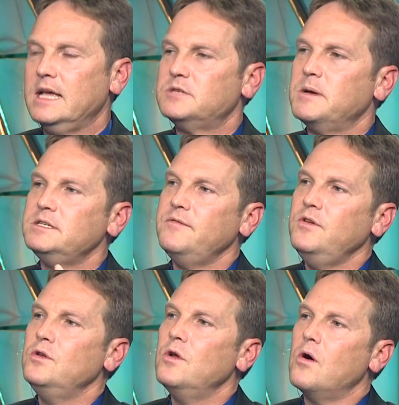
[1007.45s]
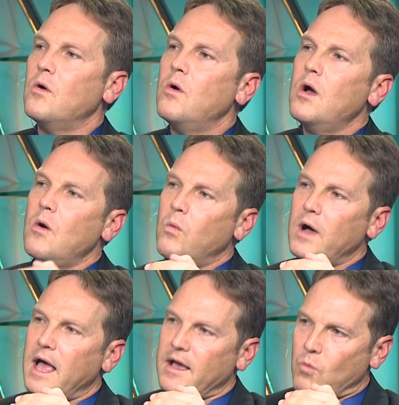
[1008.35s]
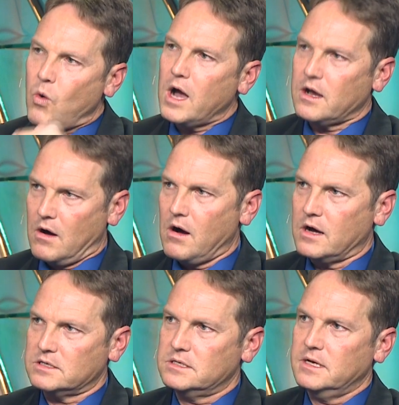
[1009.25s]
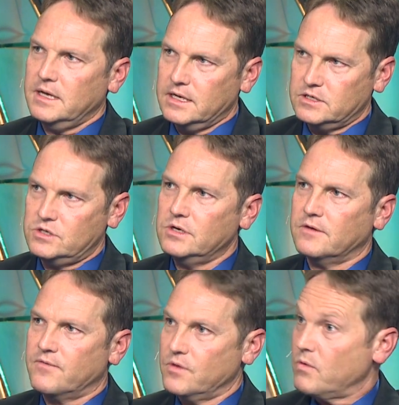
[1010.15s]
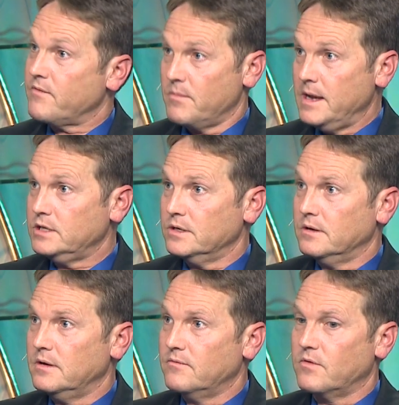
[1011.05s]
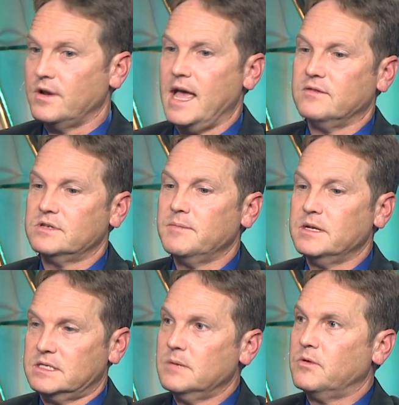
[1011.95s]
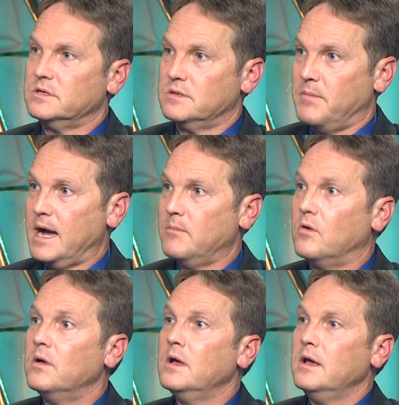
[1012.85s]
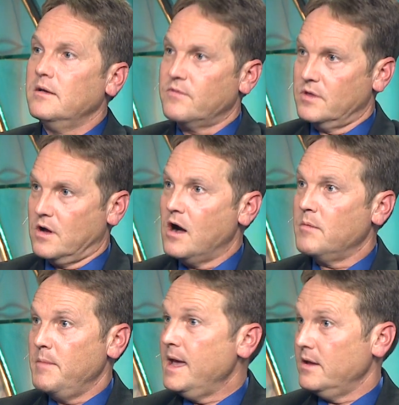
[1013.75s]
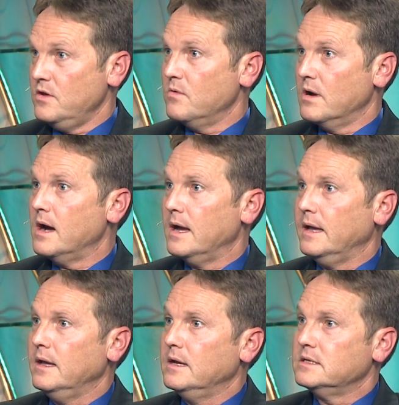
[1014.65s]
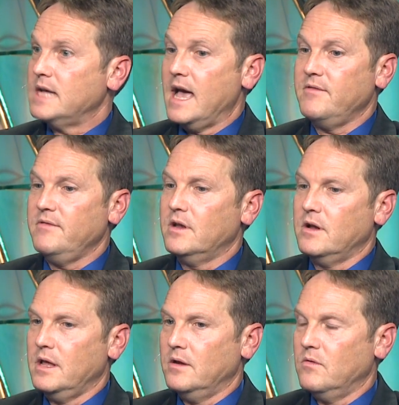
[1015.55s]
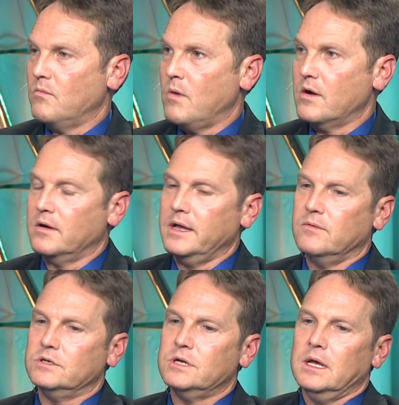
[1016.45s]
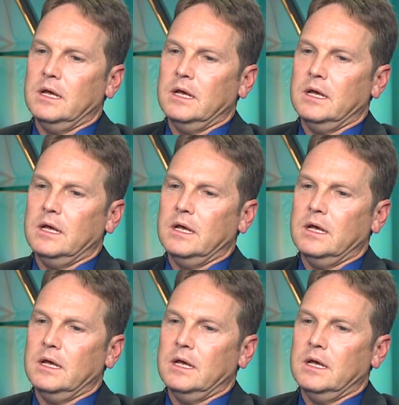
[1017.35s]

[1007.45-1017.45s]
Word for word: Especially if you know at what cost it took for the Reformation, for it to have something as simple as the Bible for the common man, you and I, oh, yes. to have even in, in modern language.